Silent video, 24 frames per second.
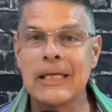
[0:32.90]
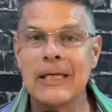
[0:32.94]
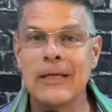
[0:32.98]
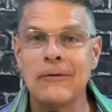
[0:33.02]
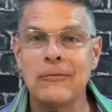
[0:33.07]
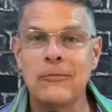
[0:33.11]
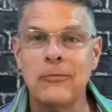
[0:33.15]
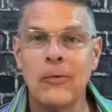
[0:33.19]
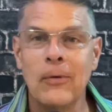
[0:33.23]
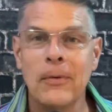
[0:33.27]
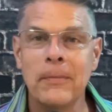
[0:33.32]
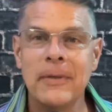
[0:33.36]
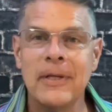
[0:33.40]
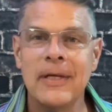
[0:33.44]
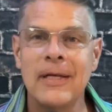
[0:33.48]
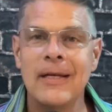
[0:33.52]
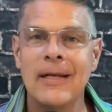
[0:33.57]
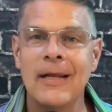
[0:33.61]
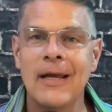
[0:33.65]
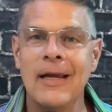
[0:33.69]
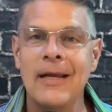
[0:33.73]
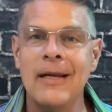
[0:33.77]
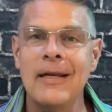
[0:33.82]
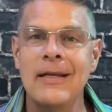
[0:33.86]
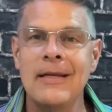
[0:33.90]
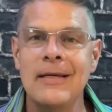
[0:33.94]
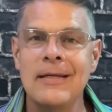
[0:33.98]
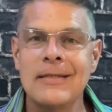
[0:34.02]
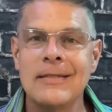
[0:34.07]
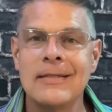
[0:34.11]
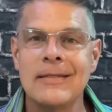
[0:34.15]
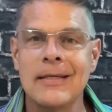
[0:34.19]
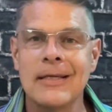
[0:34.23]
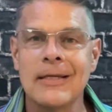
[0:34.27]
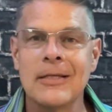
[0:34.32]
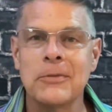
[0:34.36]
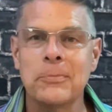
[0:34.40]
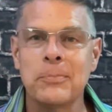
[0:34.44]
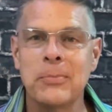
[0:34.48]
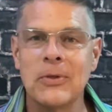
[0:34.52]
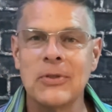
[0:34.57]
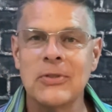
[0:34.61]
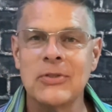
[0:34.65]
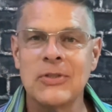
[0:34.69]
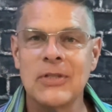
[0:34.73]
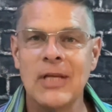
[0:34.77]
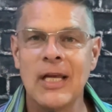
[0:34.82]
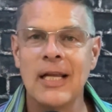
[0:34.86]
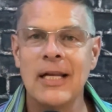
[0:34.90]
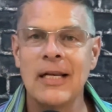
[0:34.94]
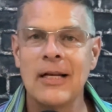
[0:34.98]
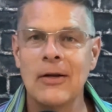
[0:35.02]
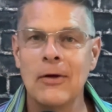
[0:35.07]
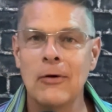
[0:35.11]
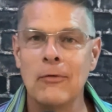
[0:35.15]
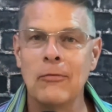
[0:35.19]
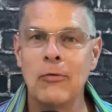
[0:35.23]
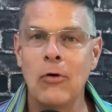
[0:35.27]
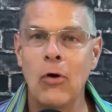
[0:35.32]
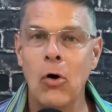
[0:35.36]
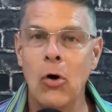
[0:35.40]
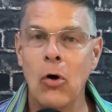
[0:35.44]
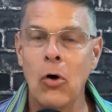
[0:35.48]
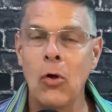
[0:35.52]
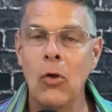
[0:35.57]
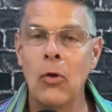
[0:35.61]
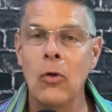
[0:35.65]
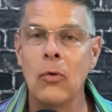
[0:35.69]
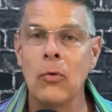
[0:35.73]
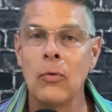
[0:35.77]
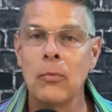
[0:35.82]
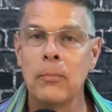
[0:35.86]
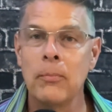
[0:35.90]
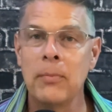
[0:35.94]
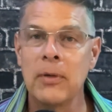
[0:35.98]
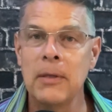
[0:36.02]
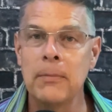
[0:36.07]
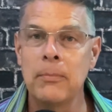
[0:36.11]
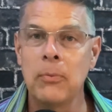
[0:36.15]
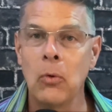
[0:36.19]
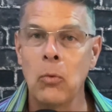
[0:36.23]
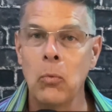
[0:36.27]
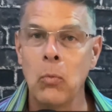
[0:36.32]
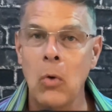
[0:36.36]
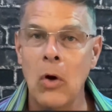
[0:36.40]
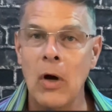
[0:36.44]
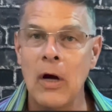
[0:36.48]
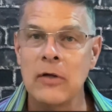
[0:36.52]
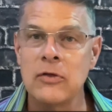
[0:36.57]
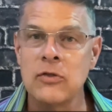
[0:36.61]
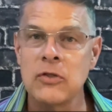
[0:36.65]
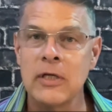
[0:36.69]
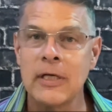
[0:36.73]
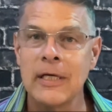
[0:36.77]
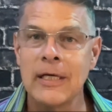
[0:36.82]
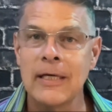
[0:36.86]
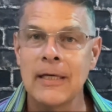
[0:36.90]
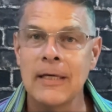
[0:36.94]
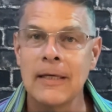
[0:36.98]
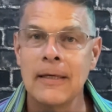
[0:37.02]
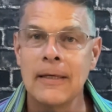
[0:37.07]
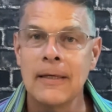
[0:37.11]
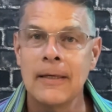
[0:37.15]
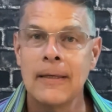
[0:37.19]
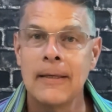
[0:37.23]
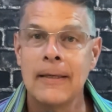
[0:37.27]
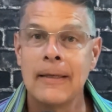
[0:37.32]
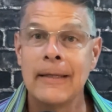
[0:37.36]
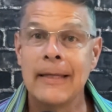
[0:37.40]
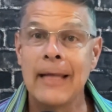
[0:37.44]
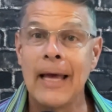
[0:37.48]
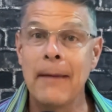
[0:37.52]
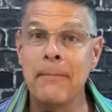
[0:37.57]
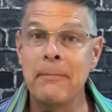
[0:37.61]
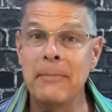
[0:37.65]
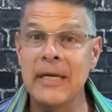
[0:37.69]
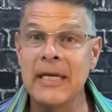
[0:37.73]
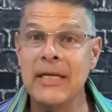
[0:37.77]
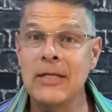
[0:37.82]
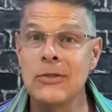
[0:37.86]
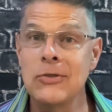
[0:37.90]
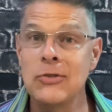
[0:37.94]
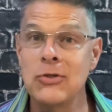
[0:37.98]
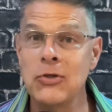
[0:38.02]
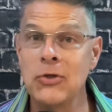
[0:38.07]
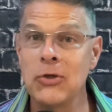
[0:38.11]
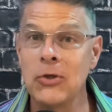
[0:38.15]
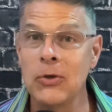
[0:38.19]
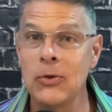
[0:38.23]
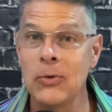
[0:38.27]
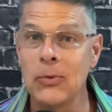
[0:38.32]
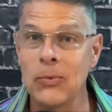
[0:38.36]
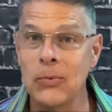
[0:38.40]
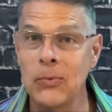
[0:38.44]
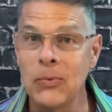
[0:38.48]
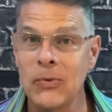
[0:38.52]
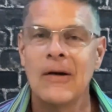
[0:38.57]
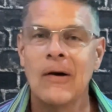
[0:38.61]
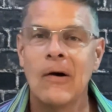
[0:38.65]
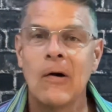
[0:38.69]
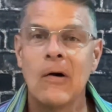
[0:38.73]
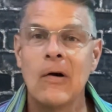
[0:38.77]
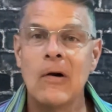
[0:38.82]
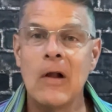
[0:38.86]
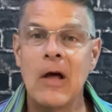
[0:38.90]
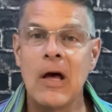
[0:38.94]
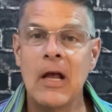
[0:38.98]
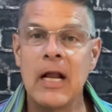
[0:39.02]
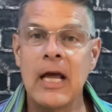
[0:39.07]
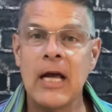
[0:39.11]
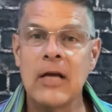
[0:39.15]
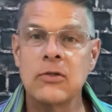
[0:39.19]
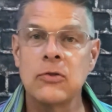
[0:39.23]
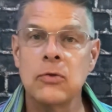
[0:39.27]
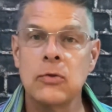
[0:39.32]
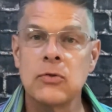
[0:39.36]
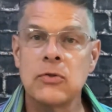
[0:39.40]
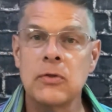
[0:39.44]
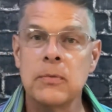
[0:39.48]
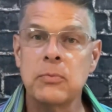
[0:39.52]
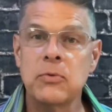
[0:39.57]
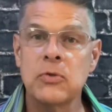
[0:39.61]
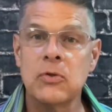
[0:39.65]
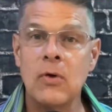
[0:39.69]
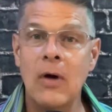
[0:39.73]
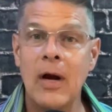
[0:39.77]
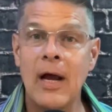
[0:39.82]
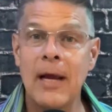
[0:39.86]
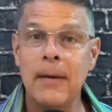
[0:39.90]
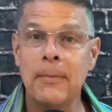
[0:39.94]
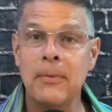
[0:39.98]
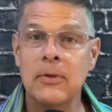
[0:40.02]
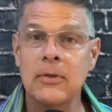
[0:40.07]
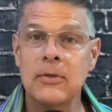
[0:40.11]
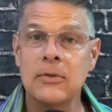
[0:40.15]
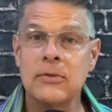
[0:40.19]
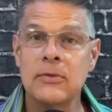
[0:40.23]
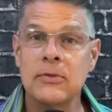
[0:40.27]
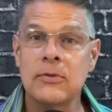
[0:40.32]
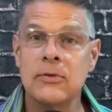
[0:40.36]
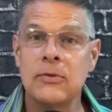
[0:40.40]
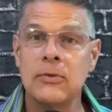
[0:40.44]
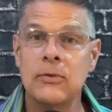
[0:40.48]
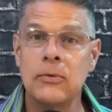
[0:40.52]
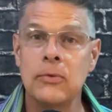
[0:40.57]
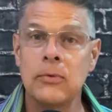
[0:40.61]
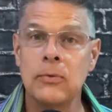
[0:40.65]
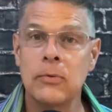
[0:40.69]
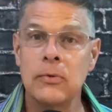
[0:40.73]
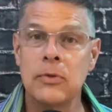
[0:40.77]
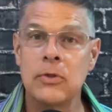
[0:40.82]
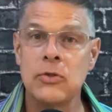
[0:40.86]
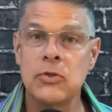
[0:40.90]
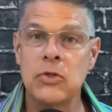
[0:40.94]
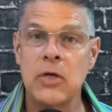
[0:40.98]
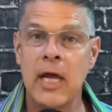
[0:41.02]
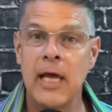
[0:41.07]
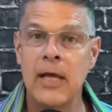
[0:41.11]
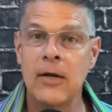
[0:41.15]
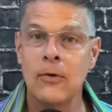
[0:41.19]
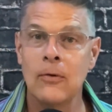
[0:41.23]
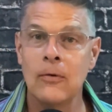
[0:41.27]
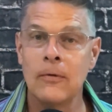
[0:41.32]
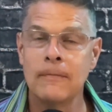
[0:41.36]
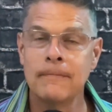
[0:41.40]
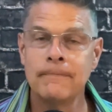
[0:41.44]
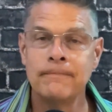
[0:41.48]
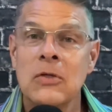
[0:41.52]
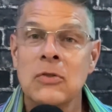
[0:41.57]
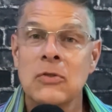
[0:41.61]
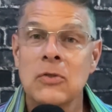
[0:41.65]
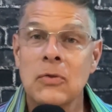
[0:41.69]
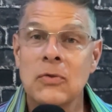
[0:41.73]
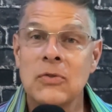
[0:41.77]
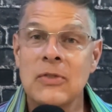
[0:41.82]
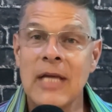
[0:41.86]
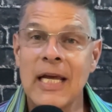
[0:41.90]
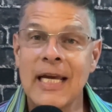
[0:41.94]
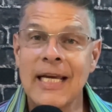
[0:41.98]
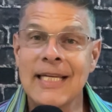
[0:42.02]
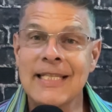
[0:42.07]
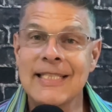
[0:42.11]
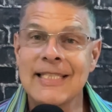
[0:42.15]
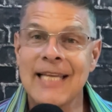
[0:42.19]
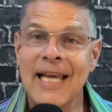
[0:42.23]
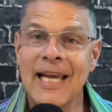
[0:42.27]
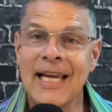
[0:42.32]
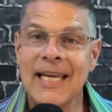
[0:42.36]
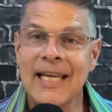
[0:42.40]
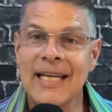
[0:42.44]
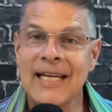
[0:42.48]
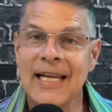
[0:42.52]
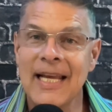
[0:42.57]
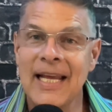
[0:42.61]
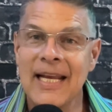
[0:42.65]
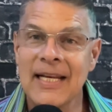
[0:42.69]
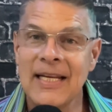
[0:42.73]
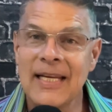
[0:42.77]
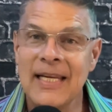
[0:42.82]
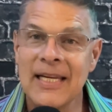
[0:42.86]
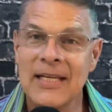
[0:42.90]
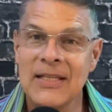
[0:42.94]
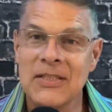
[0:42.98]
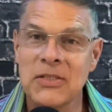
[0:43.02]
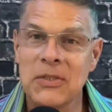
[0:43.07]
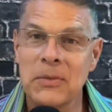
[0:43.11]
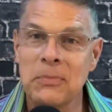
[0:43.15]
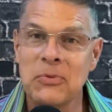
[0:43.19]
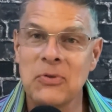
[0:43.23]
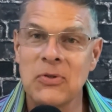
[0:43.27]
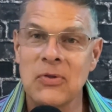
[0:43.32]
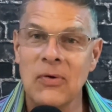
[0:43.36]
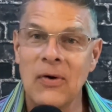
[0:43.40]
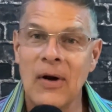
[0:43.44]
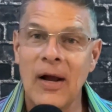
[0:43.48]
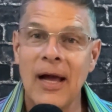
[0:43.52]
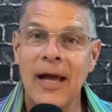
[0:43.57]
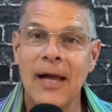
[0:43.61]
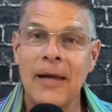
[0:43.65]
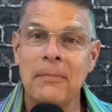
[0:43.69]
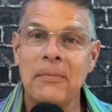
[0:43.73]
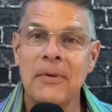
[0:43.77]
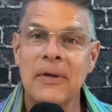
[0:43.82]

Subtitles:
informed that 96% of all people watching, that means you, are not actual subscribers to the channel. So take a second and hit subscribe.